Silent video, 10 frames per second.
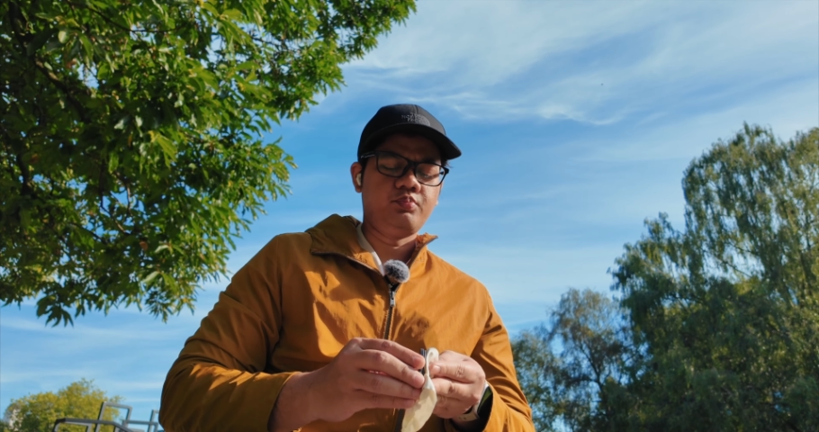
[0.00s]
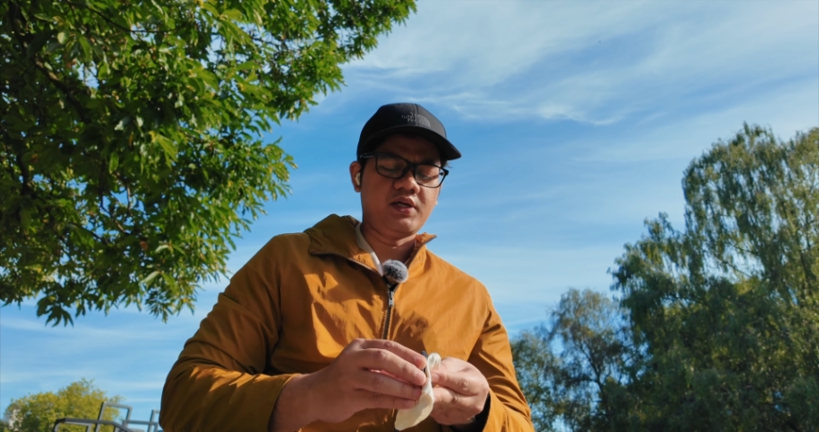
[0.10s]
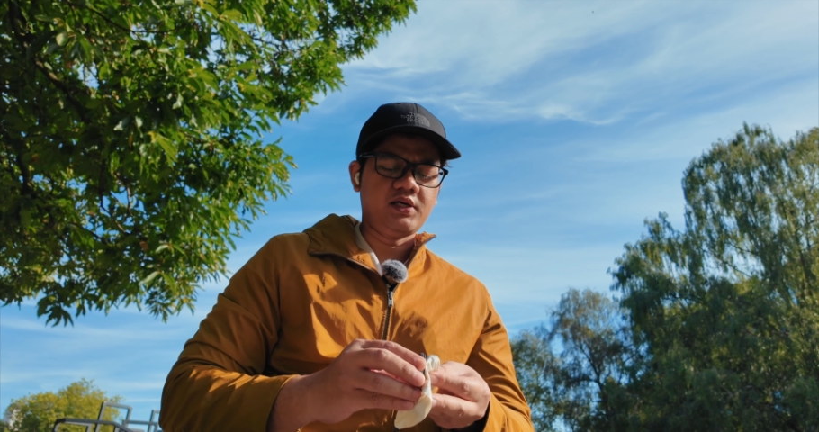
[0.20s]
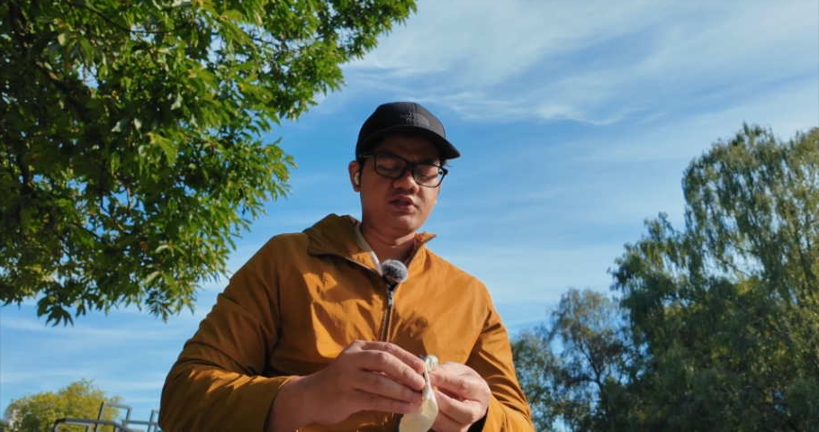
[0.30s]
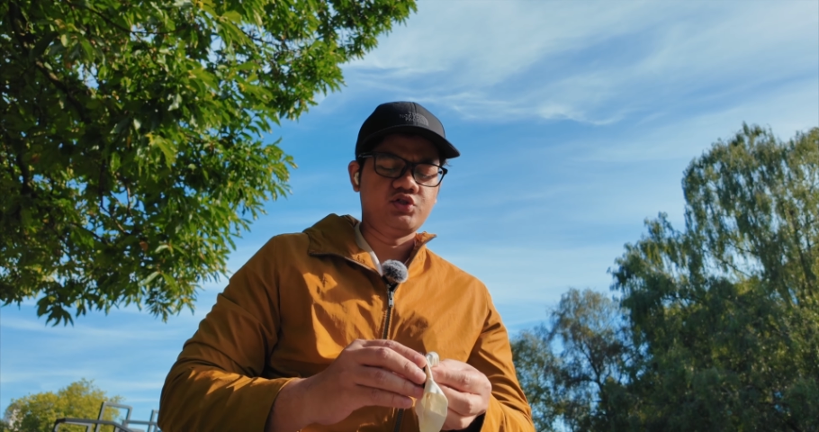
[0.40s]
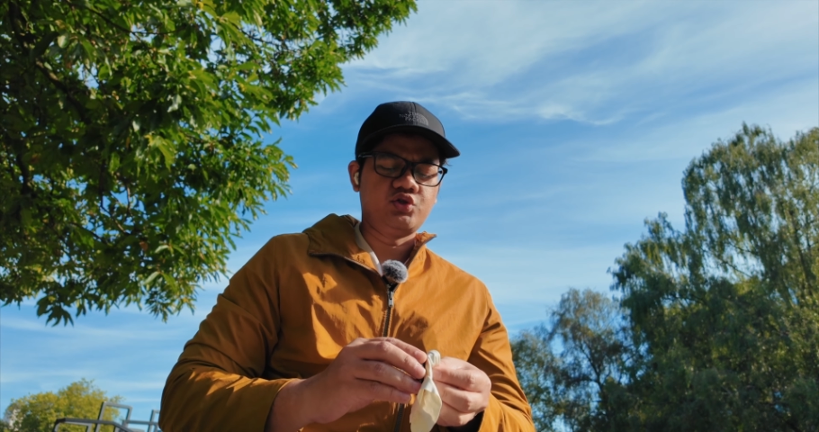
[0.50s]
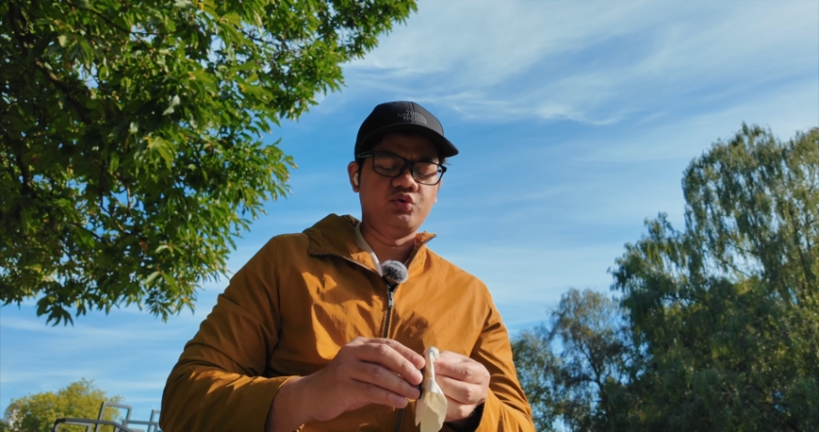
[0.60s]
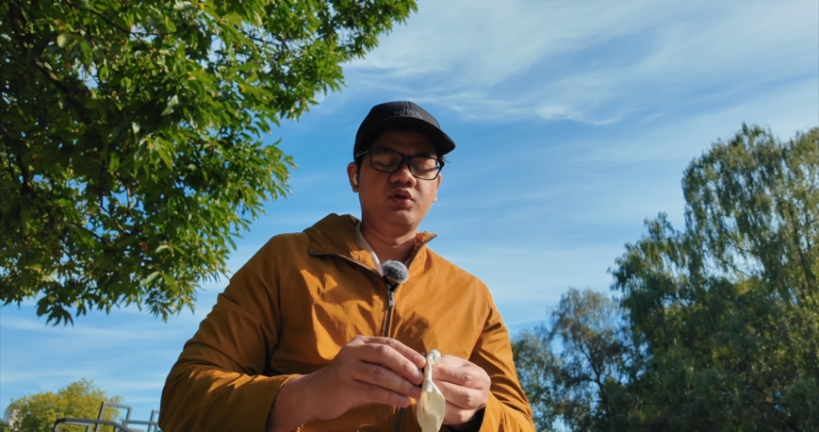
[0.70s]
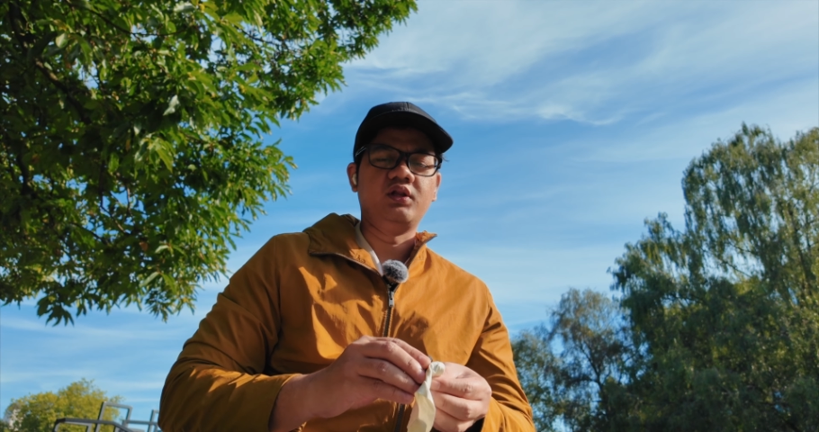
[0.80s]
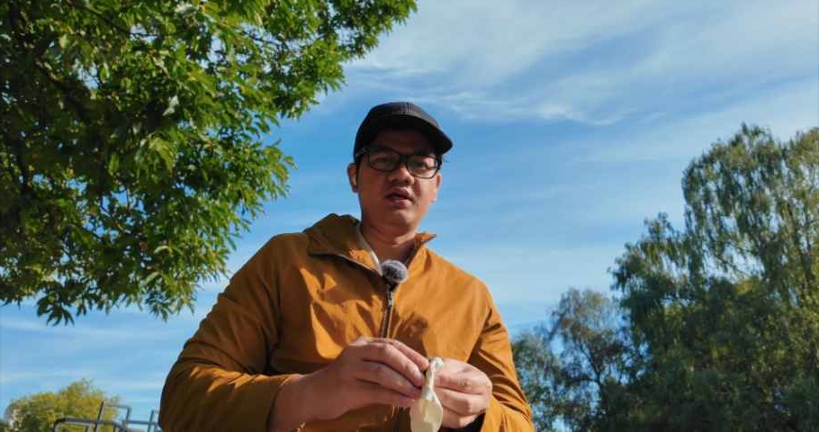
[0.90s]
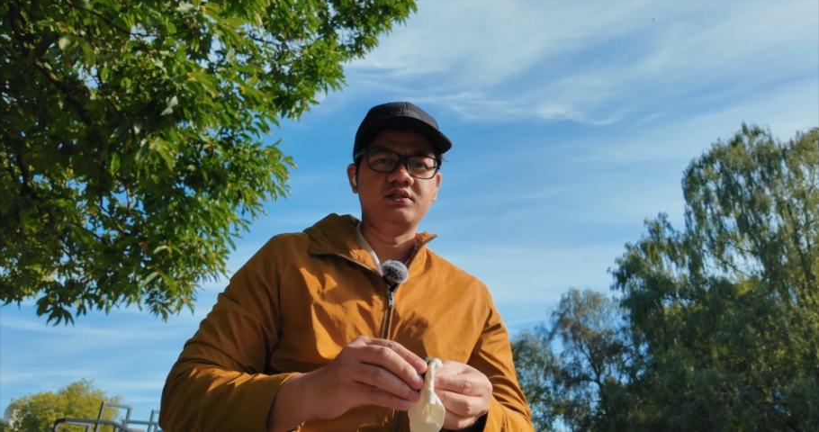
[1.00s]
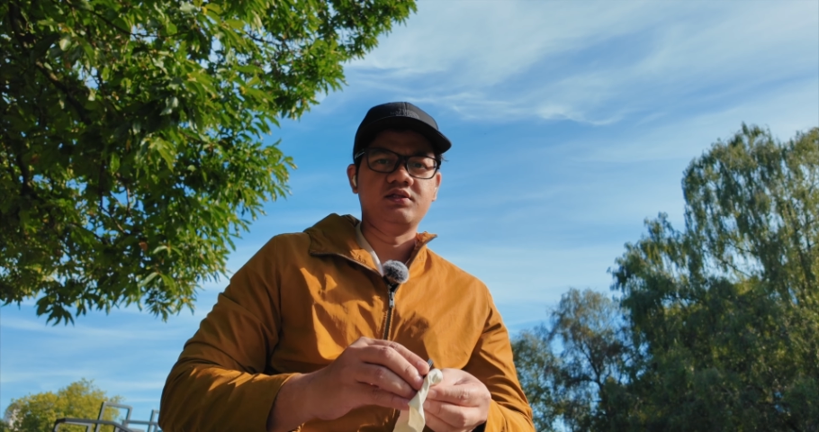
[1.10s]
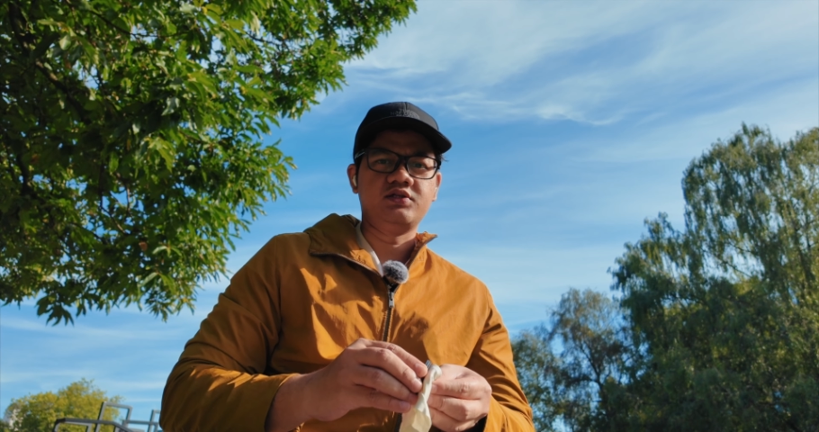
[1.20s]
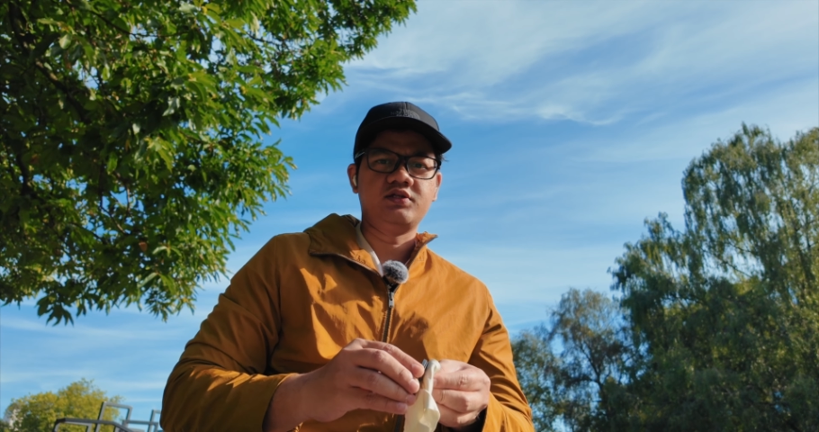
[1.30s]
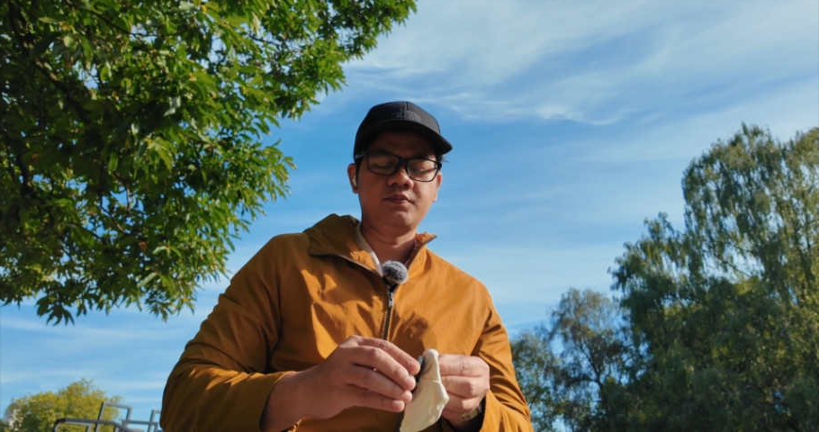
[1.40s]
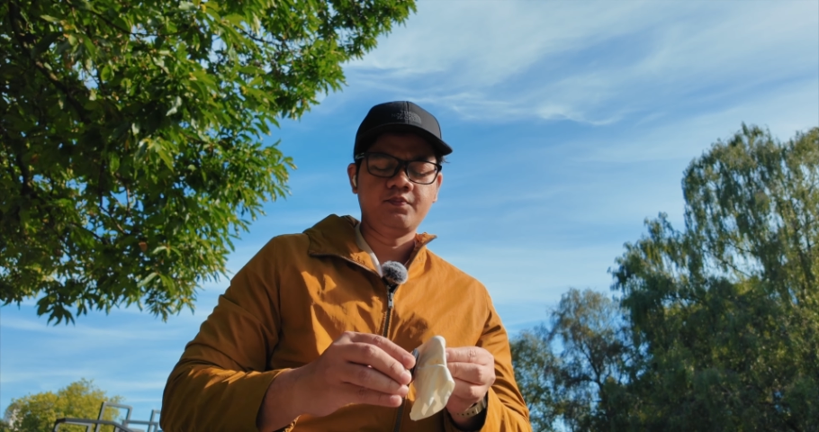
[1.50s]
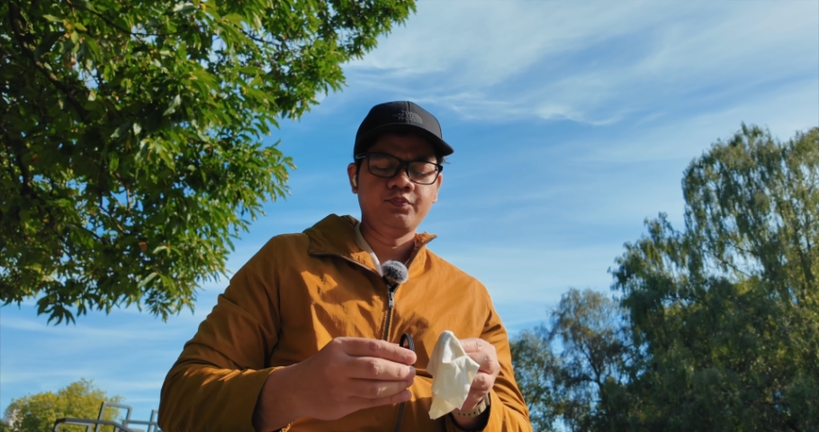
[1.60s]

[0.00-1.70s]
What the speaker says: pass through the lens.